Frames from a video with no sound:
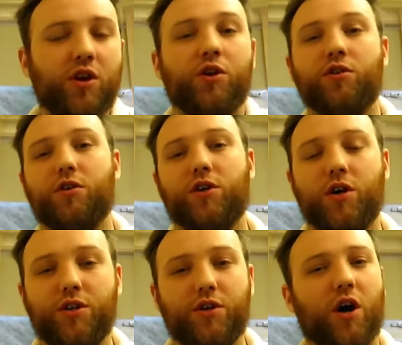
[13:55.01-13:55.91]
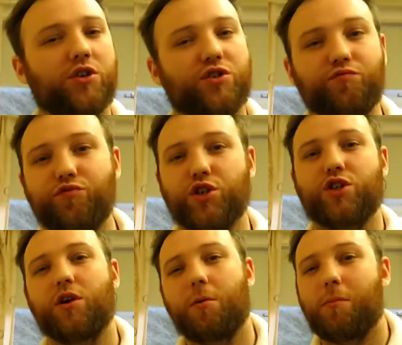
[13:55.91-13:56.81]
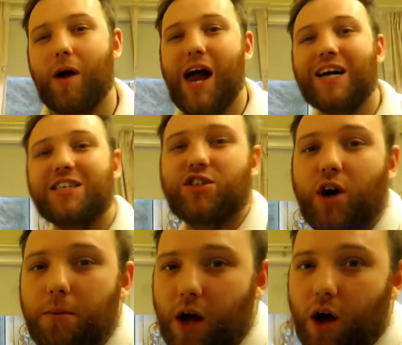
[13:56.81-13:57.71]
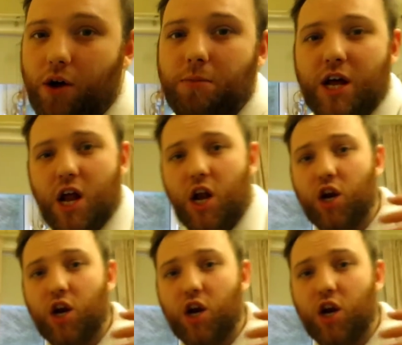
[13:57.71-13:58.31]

You guys can rustle them up anytime at home.